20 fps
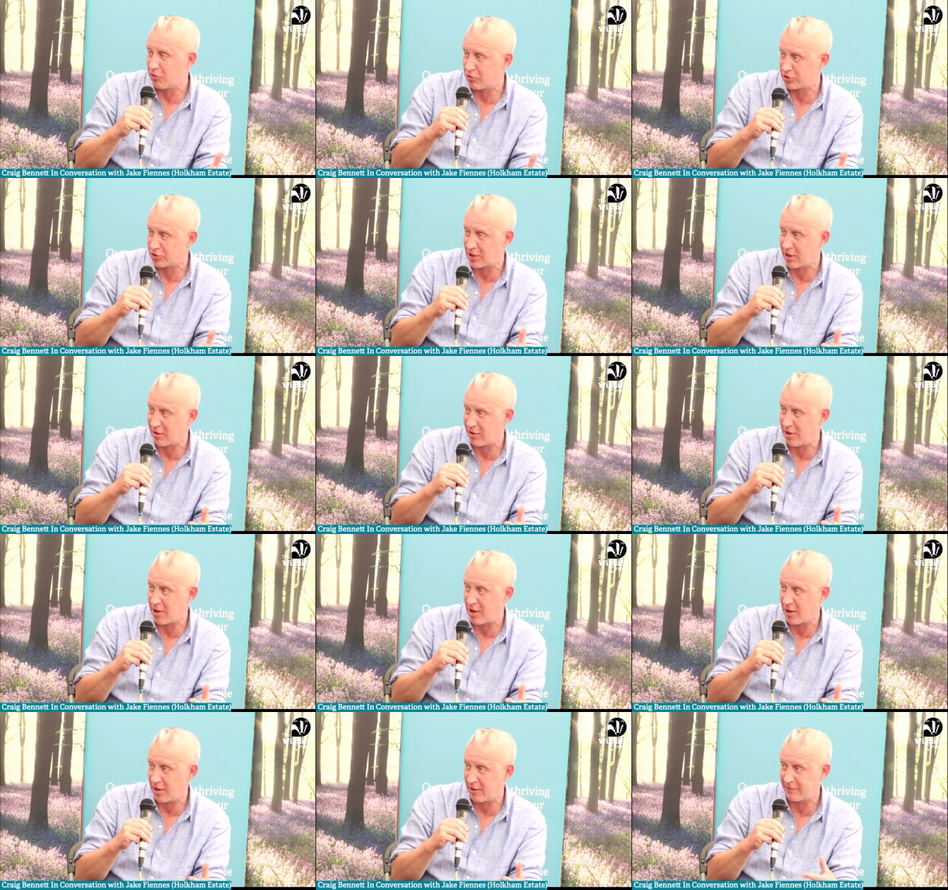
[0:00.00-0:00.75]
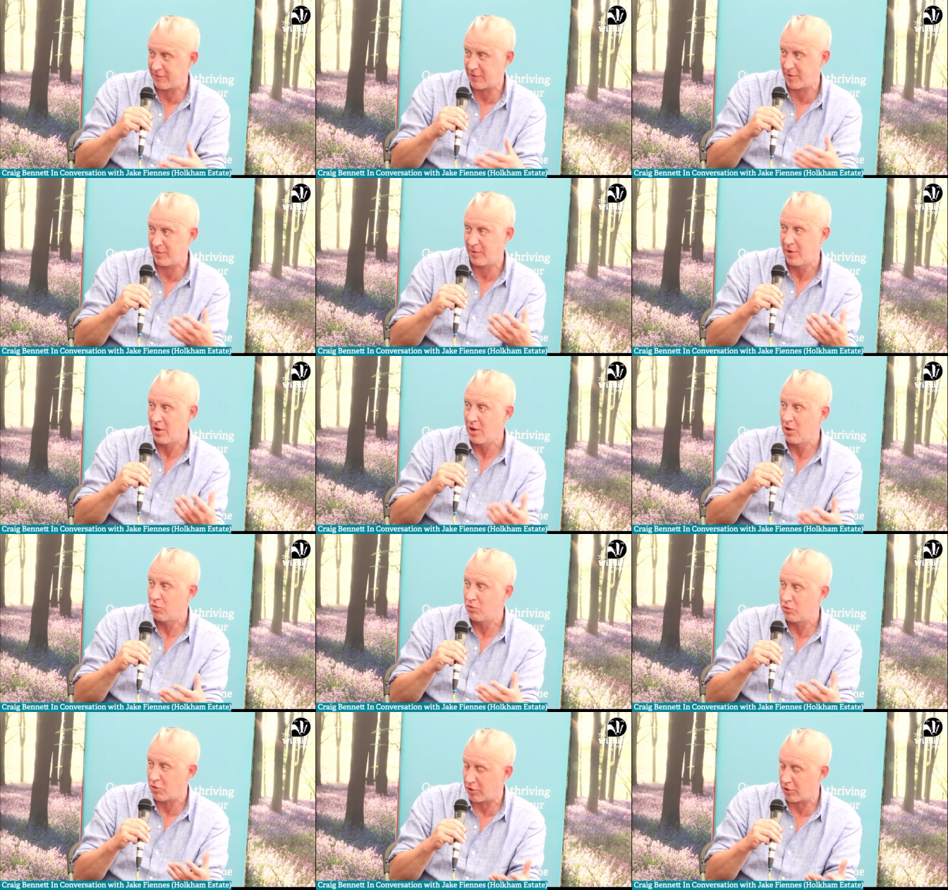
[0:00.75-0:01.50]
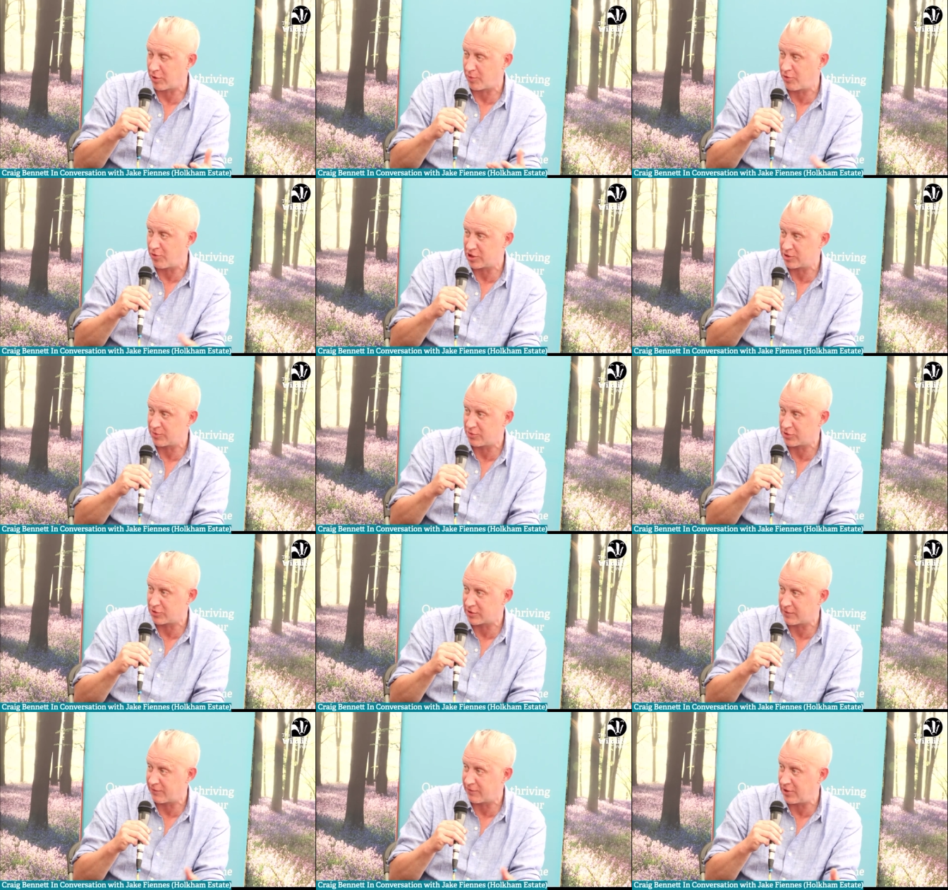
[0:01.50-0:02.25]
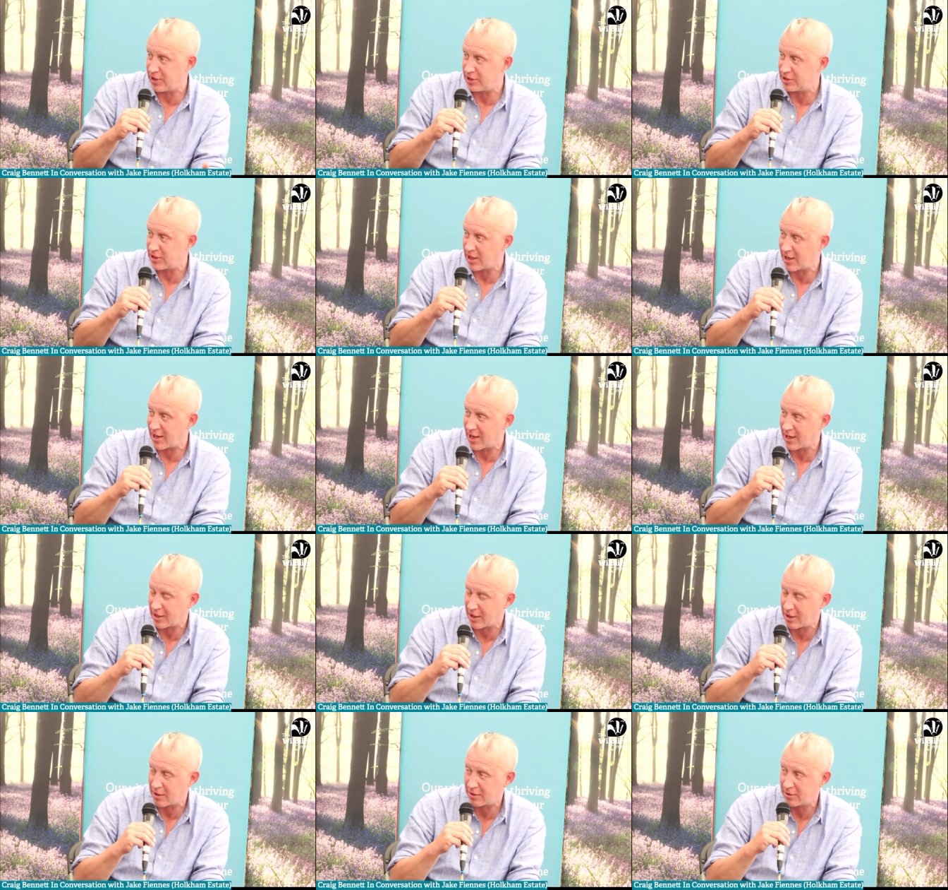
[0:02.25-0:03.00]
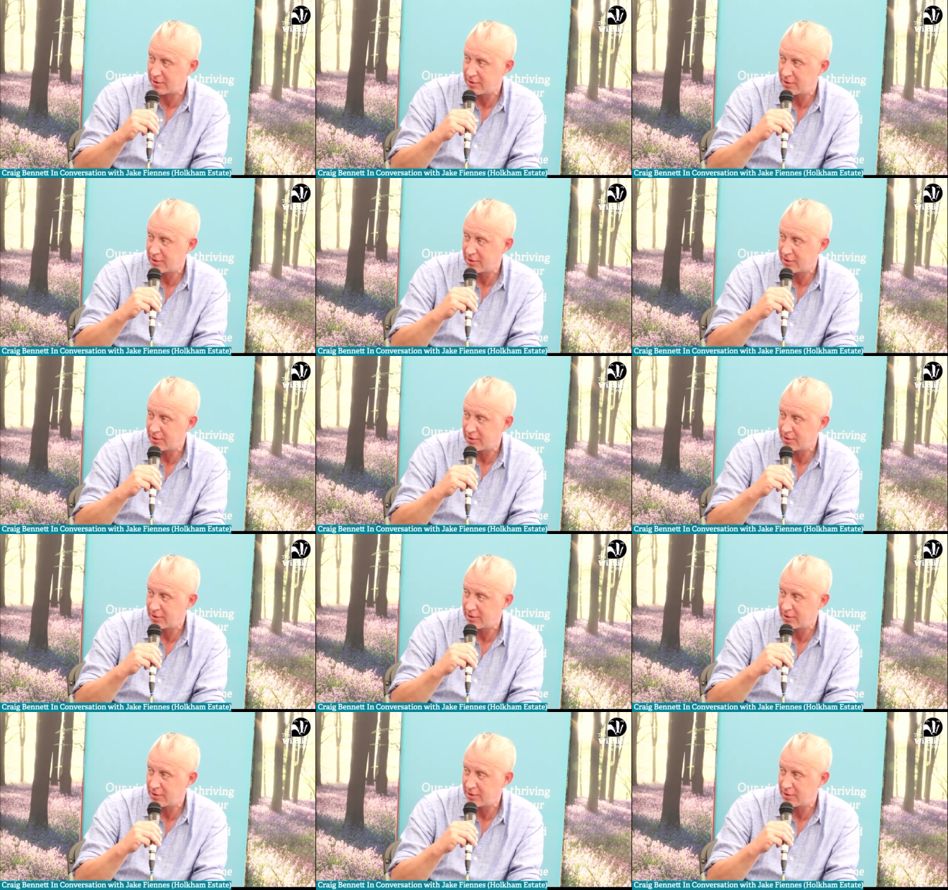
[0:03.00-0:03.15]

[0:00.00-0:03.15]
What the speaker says: also learning from what the principles of Regen Ag are.